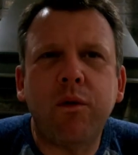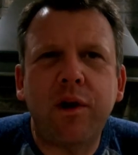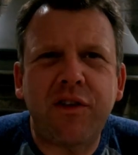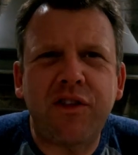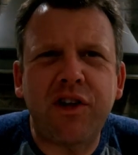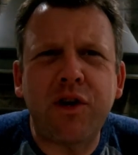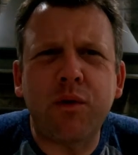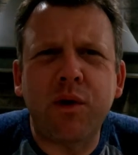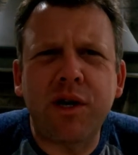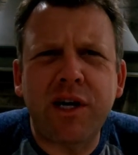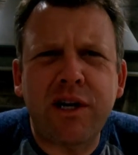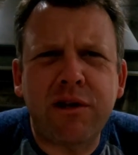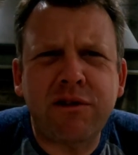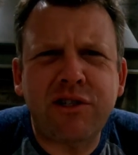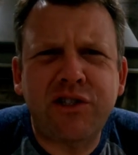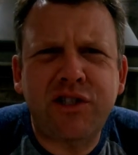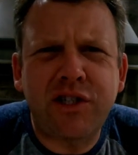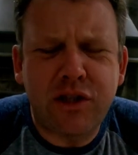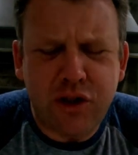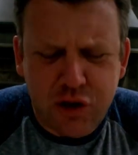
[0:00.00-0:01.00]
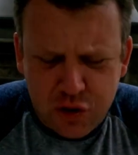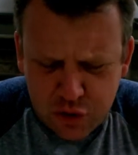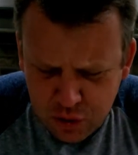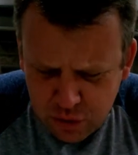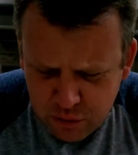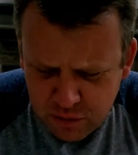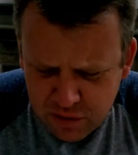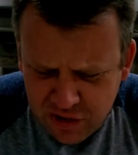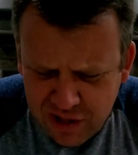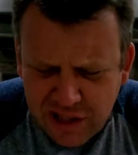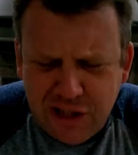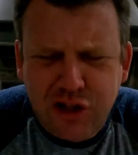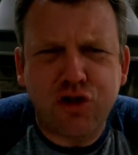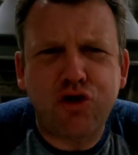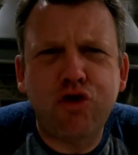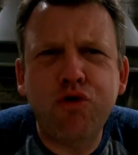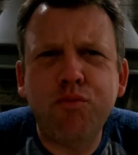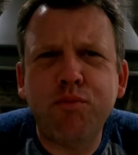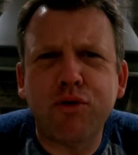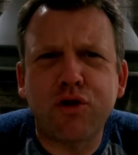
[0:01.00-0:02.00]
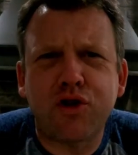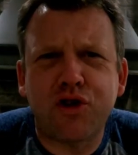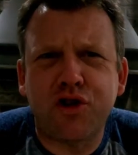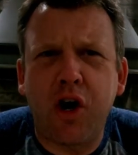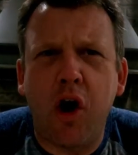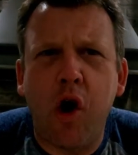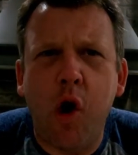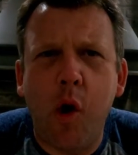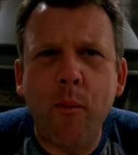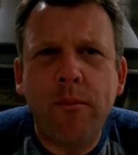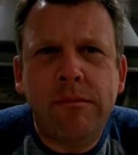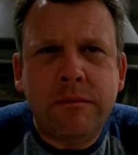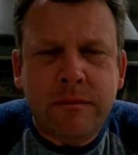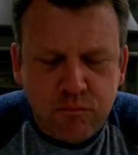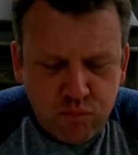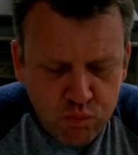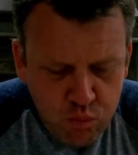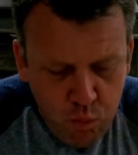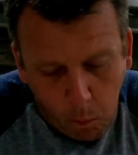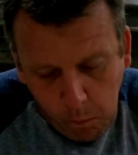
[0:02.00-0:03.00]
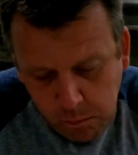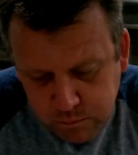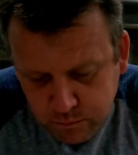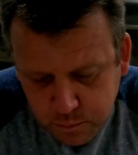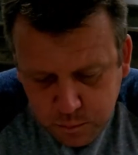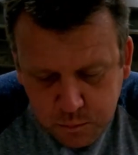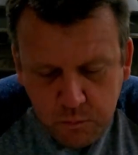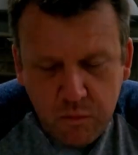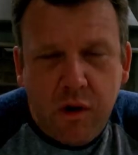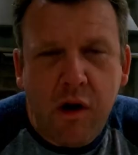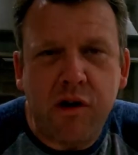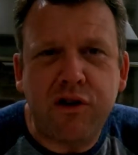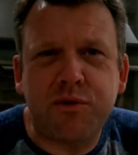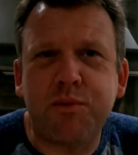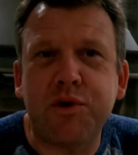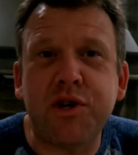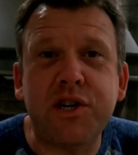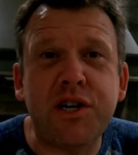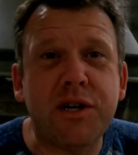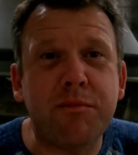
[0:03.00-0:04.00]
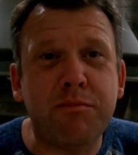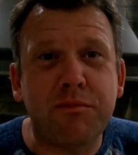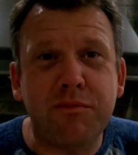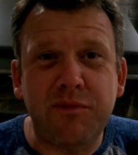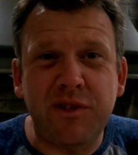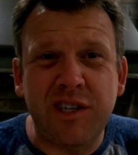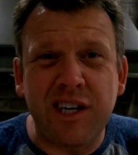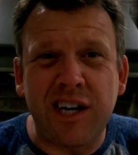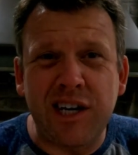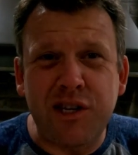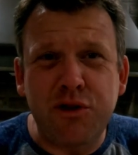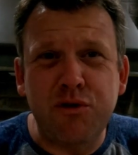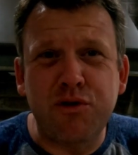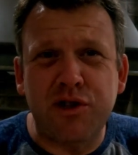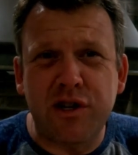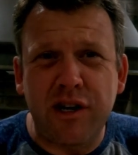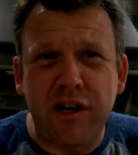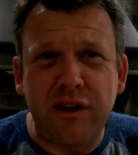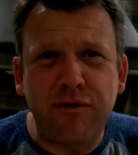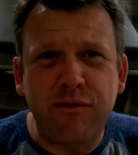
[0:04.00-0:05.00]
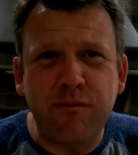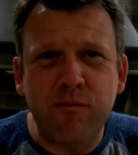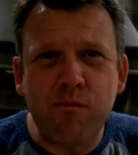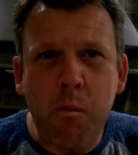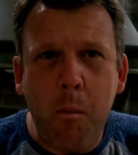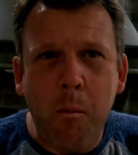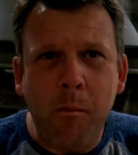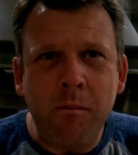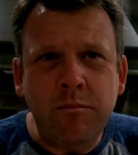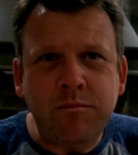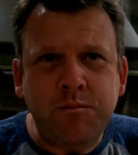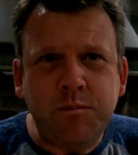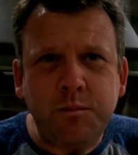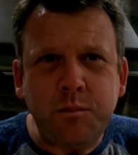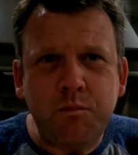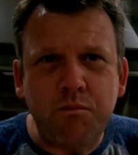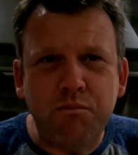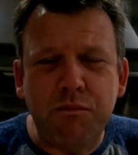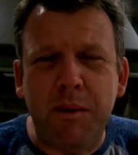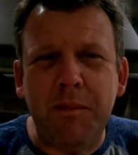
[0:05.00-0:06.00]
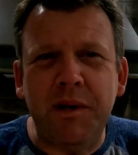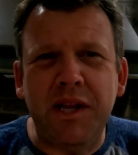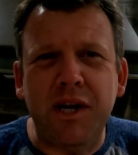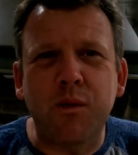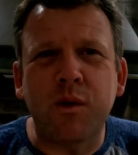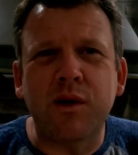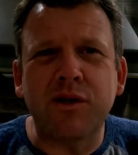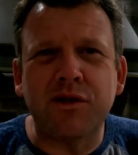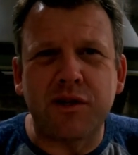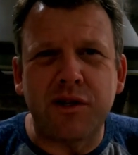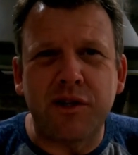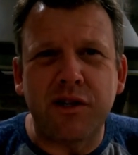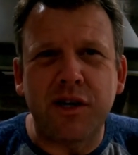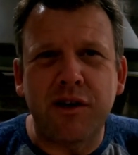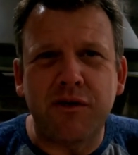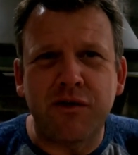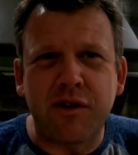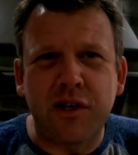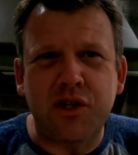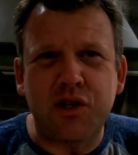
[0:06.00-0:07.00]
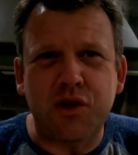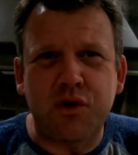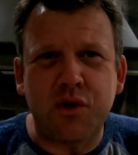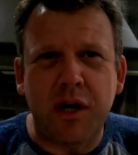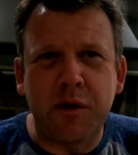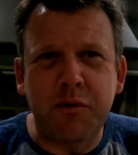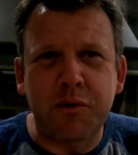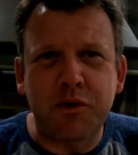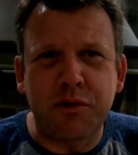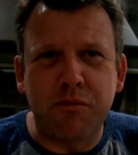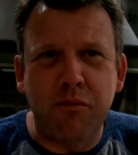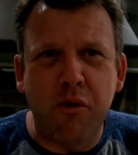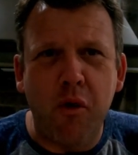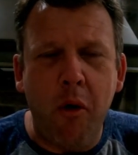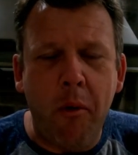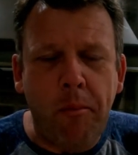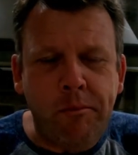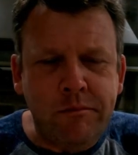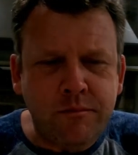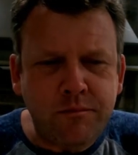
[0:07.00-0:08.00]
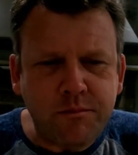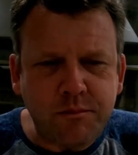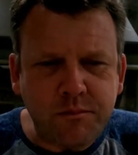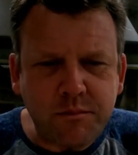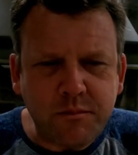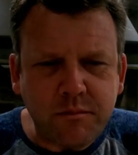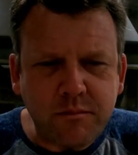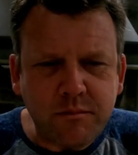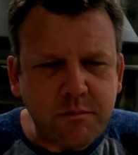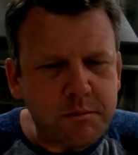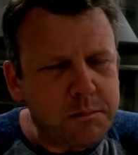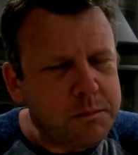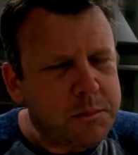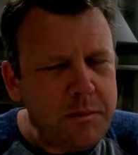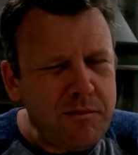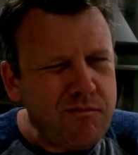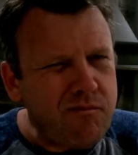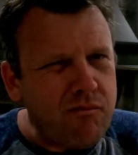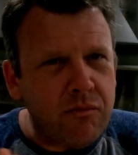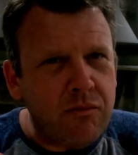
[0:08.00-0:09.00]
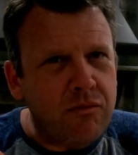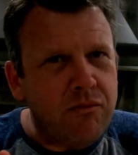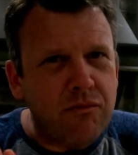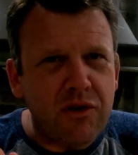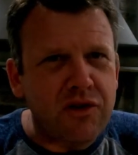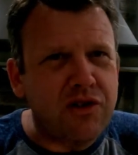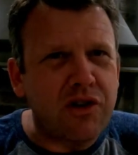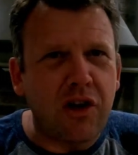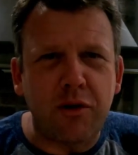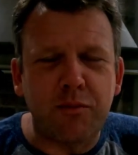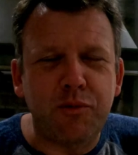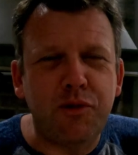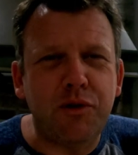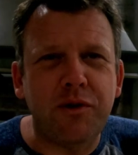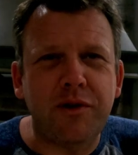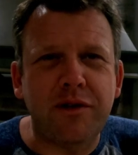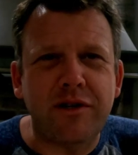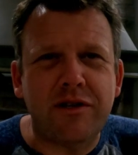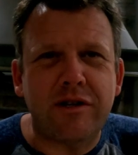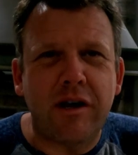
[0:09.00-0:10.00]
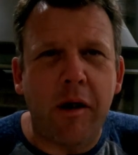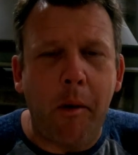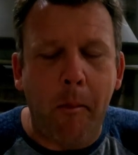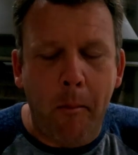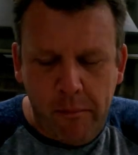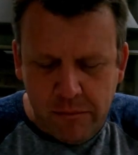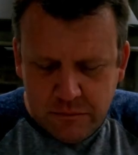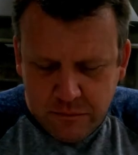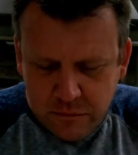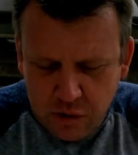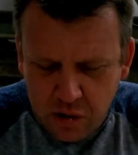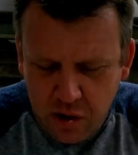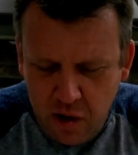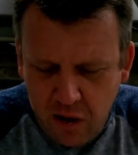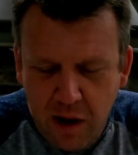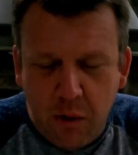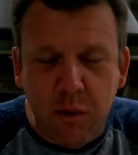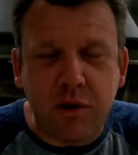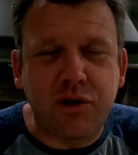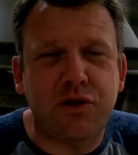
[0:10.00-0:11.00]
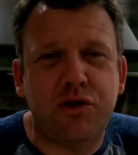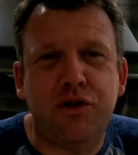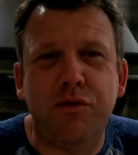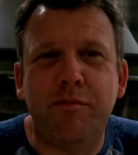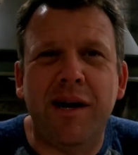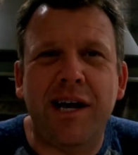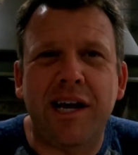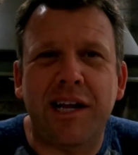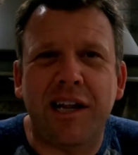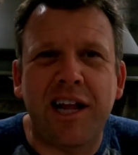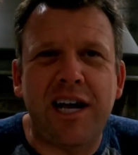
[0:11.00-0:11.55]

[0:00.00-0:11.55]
I think what Harry said is true. It's like super salt. That's pretty good. Did I use enough? Maybe that wasn't enough and I should try with some more. That's all I'm doing this time. Okay, that wasn't too bad.